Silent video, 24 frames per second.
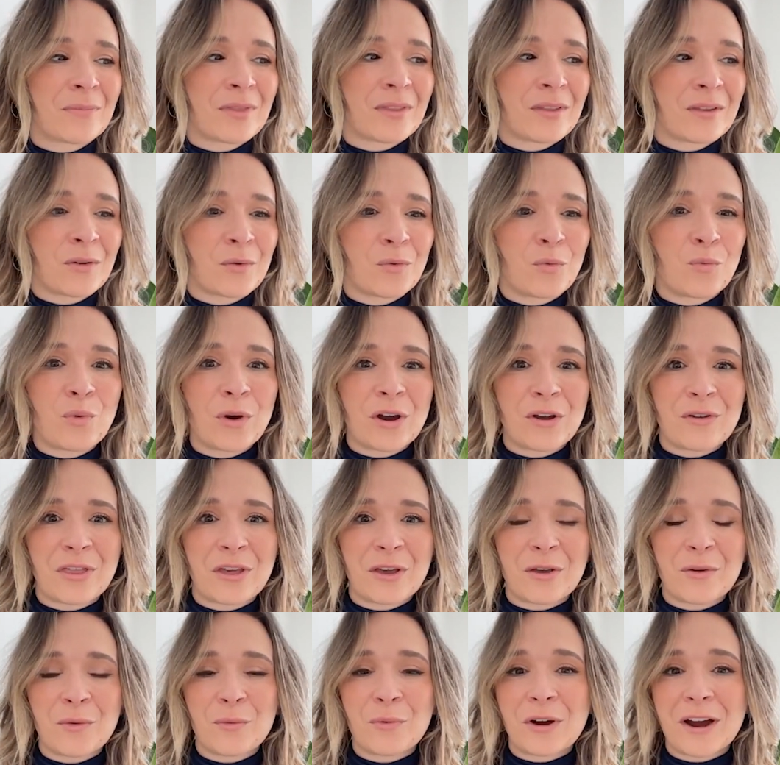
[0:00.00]
where
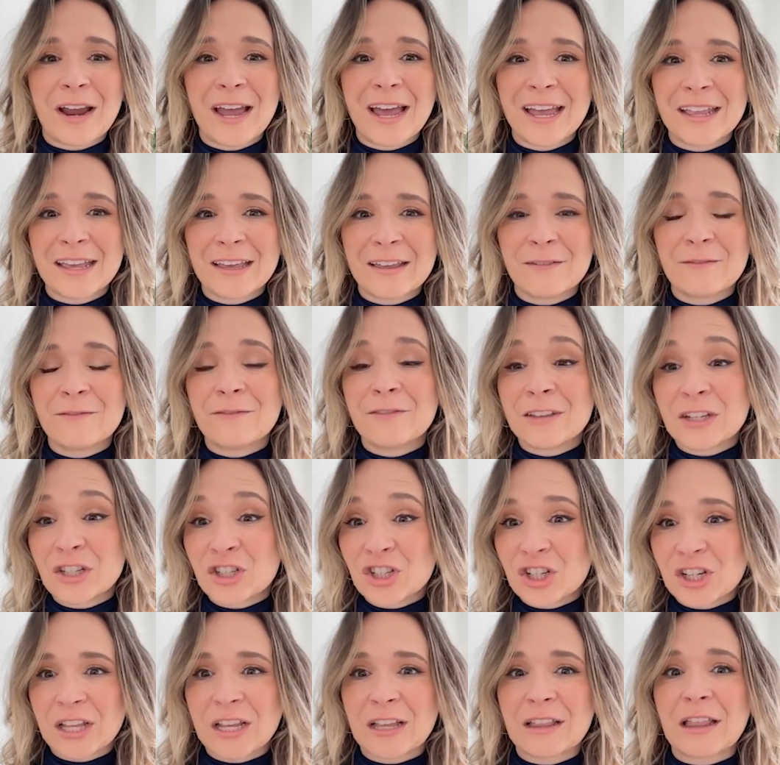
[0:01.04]
they were headed
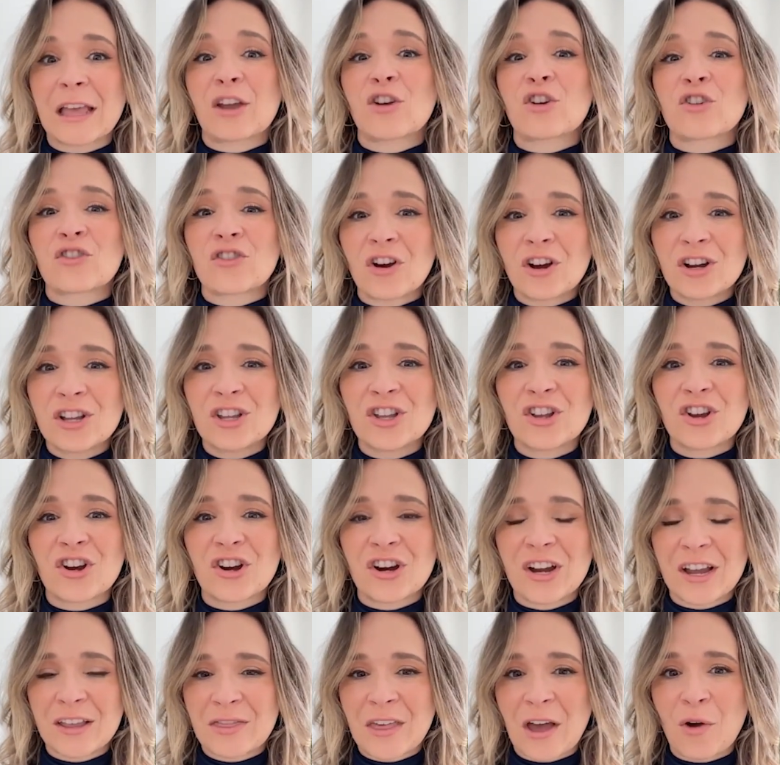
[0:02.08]
visually, like starting to
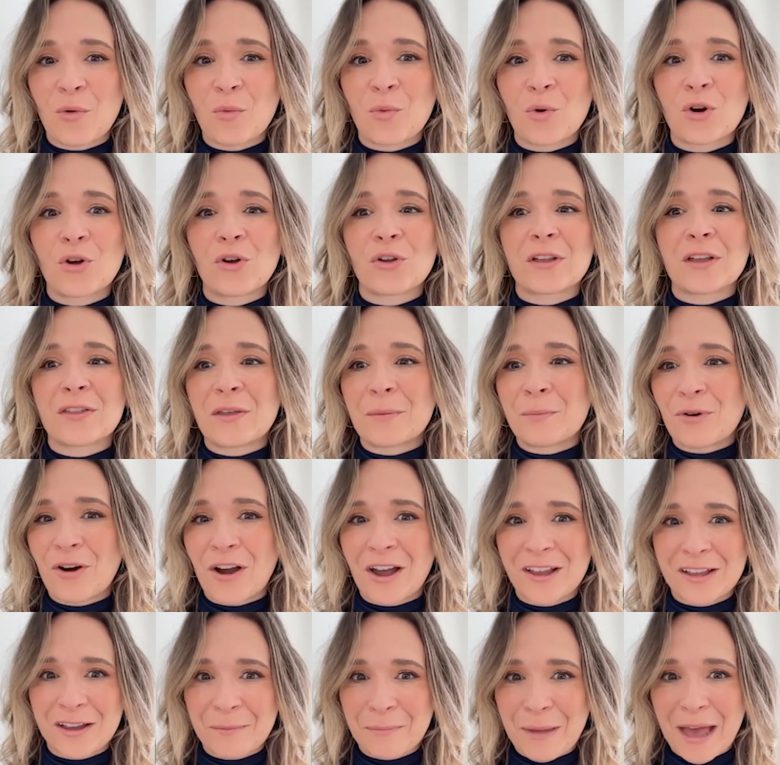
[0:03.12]
create that world and the
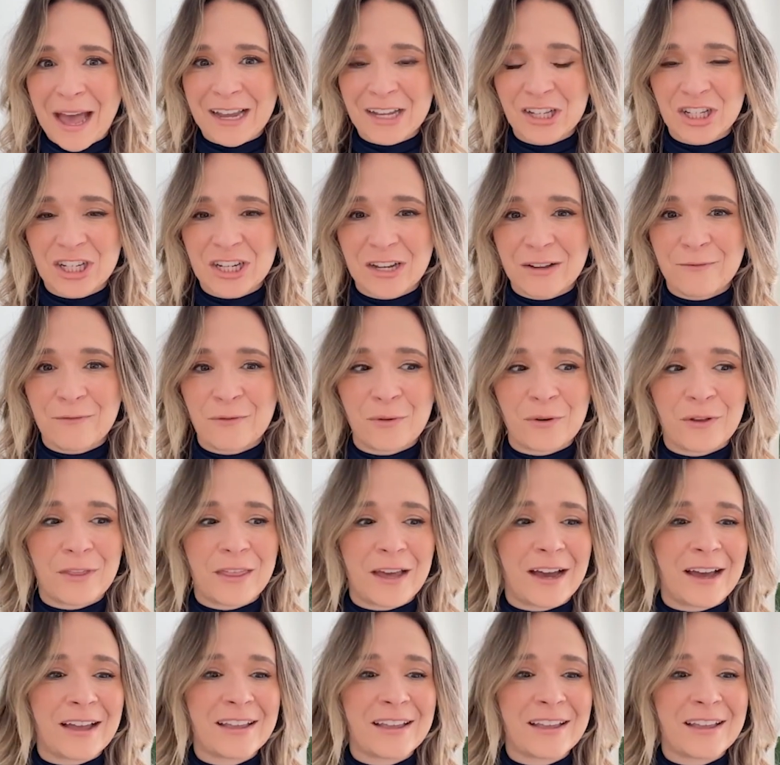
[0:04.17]
product packaging for that,